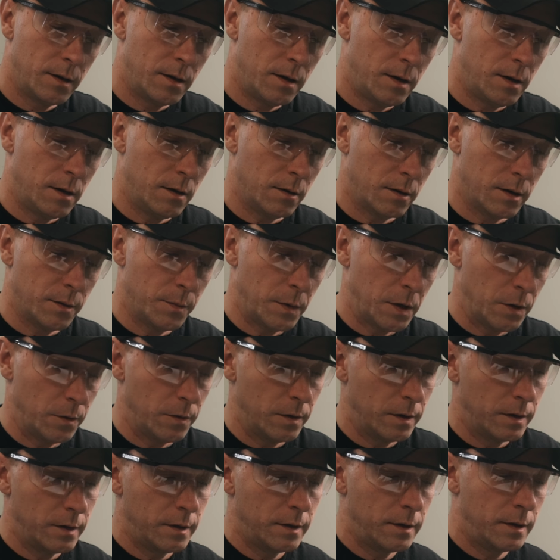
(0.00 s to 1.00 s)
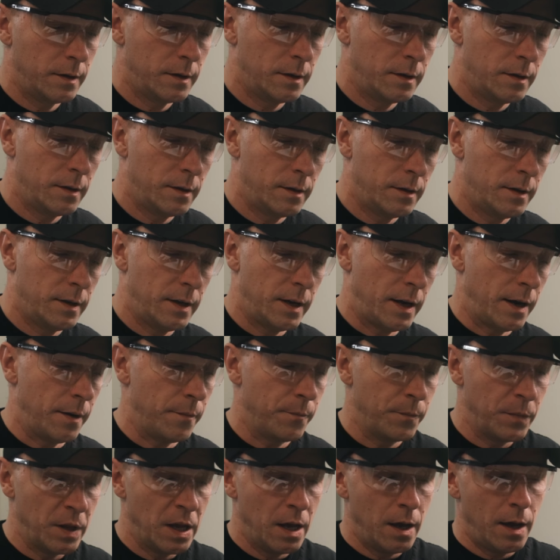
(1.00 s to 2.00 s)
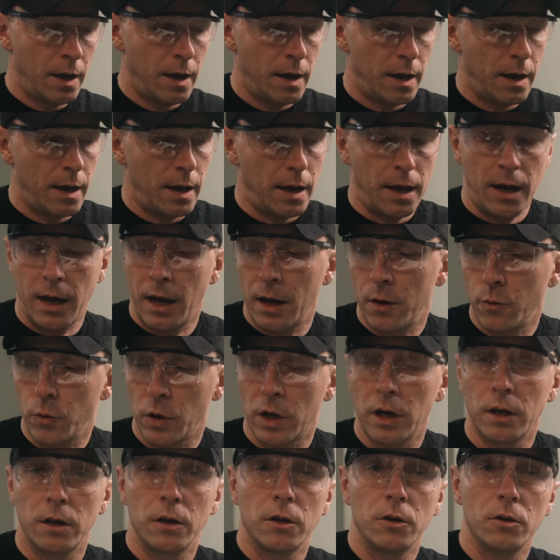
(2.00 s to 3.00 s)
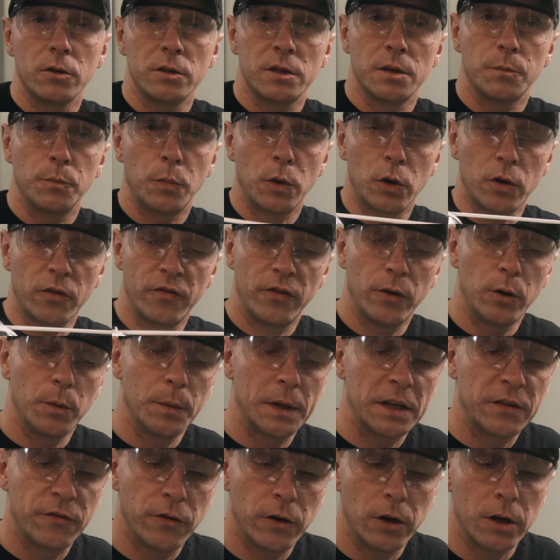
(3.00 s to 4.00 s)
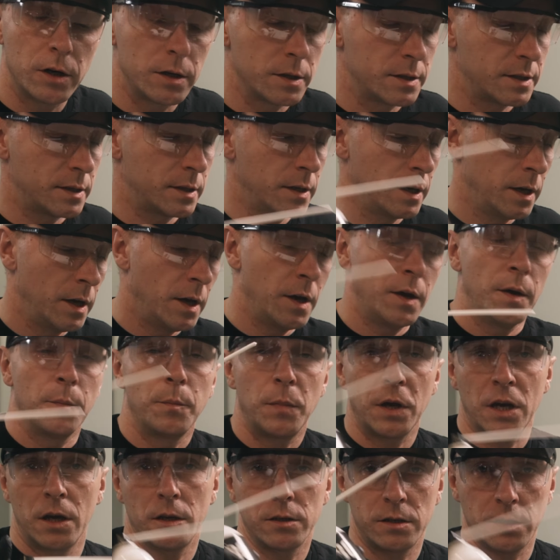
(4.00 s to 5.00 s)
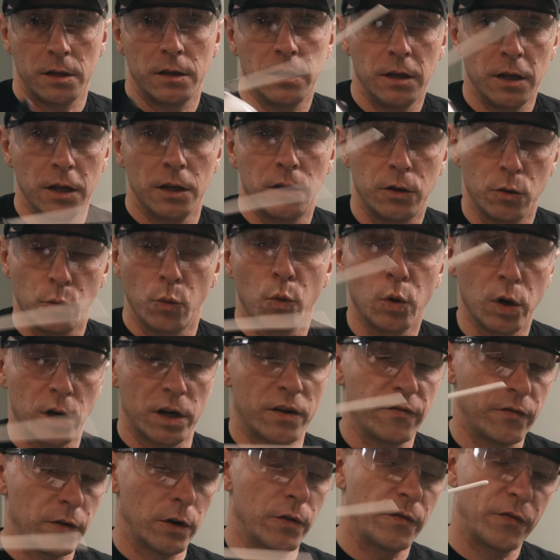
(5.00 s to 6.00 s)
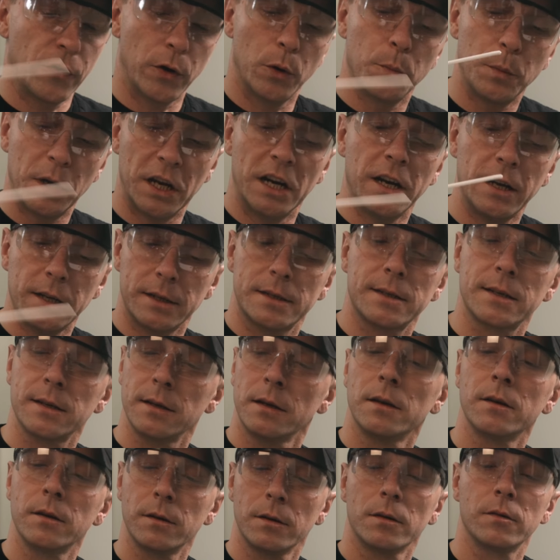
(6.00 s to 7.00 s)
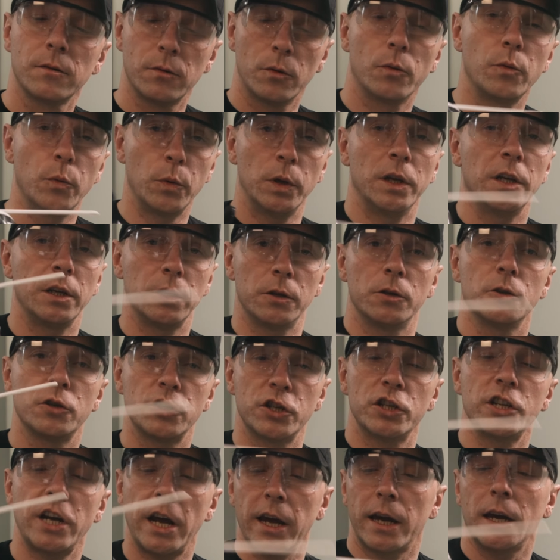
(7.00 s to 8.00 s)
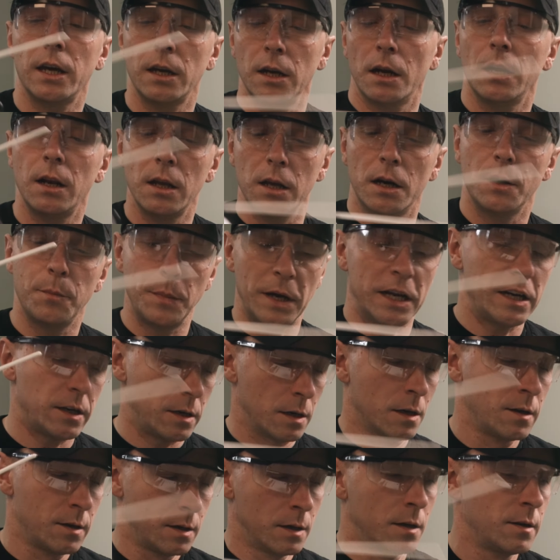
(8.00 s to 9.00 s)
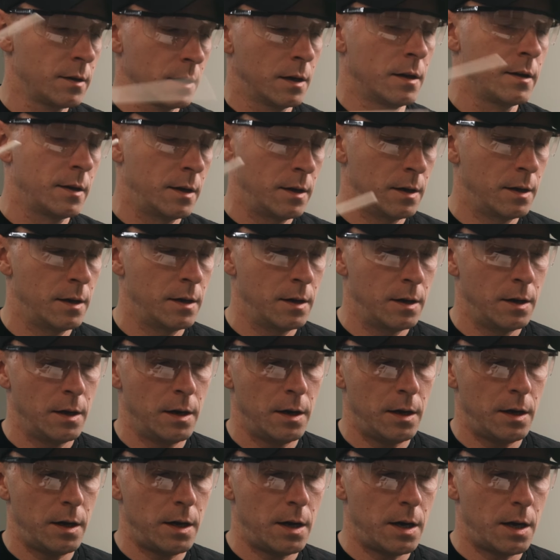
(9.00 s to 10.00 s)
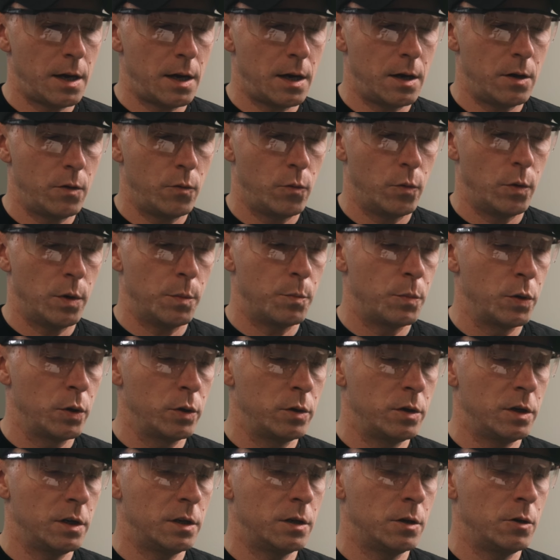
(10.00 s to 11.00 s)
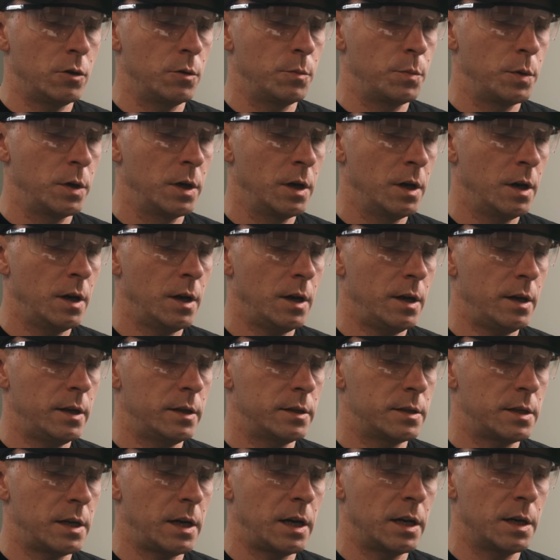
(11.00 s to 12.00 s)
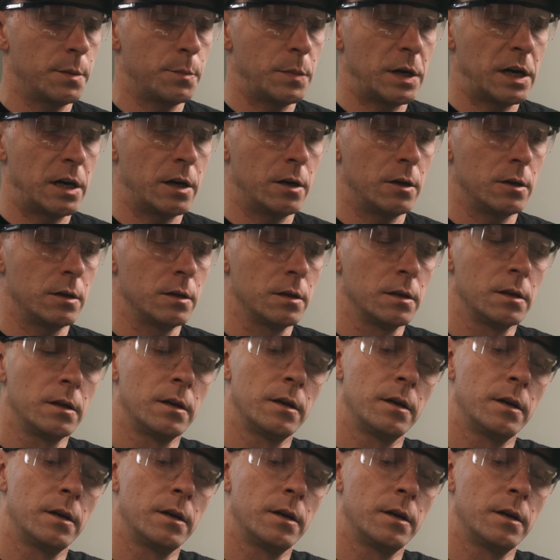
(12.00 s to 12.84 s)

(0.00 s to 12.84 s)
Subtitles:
Oh, come on. Yeah, and we're gonna use the bore foam at first because it needs to work for a few minutes. We need to shake it a little bit. And we put the tube inside the barrel.